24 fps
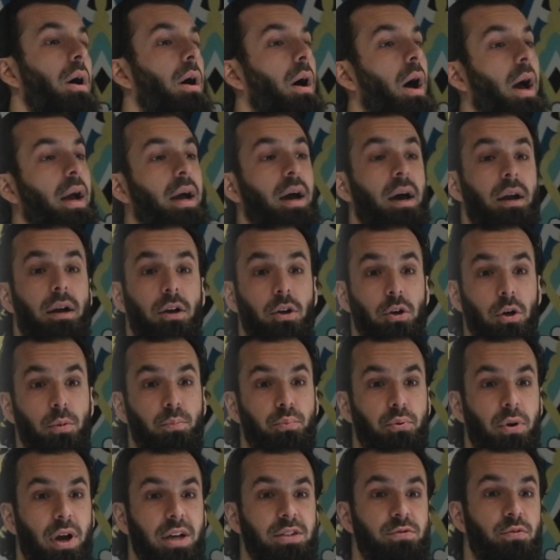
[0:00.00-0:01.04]
I got a good
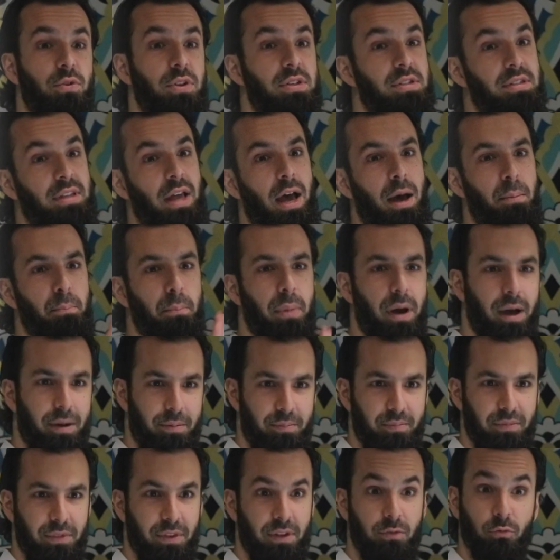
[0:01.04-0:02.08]
price for this dabba.
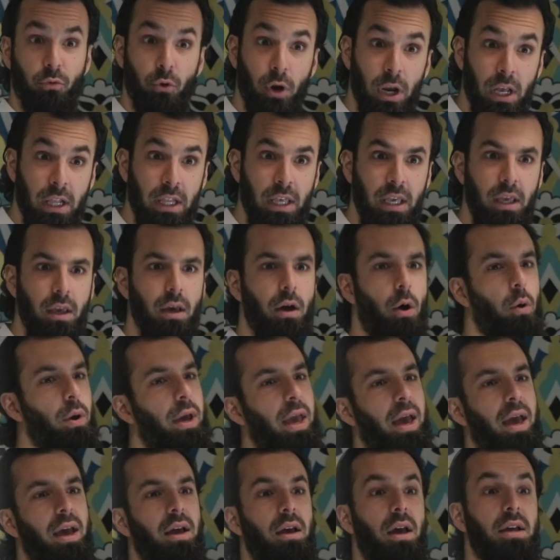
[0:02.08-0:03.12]
Really?
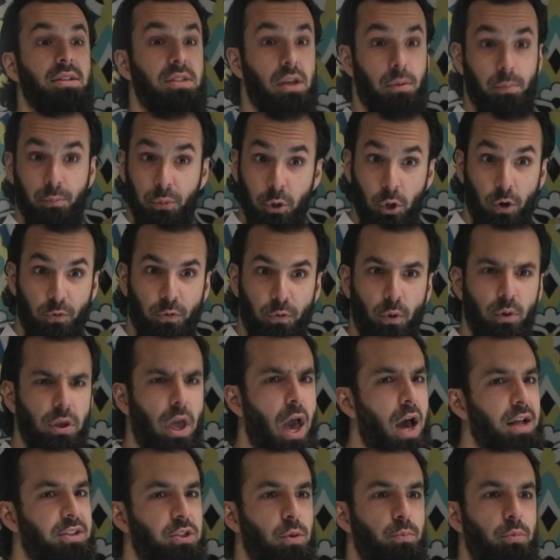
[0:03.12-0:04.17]
Okay, is it beautiful?
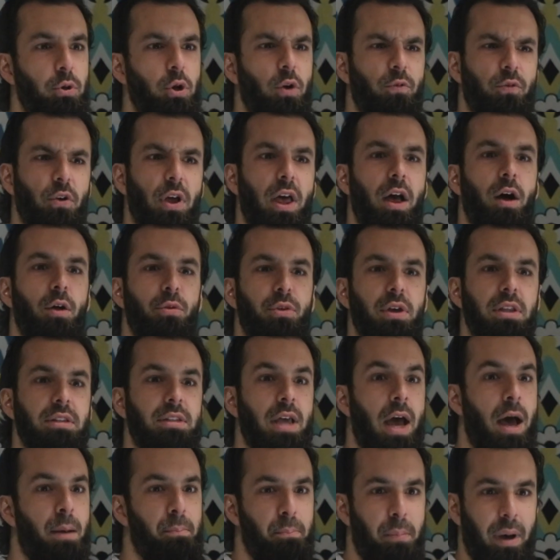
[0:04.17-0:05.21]
Yeah, it's a beautiful, healthy
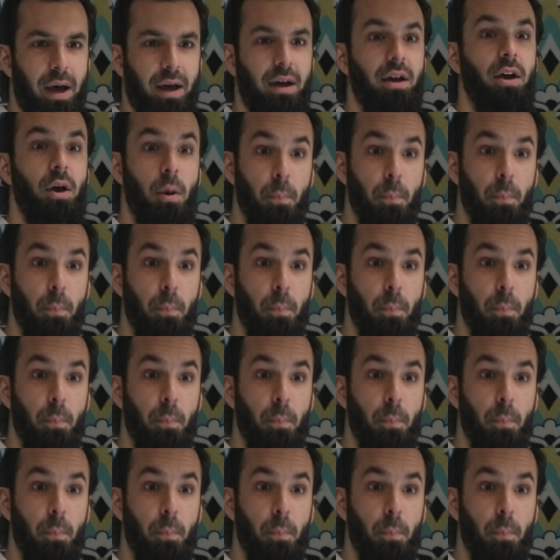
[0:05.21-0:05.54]
dabba.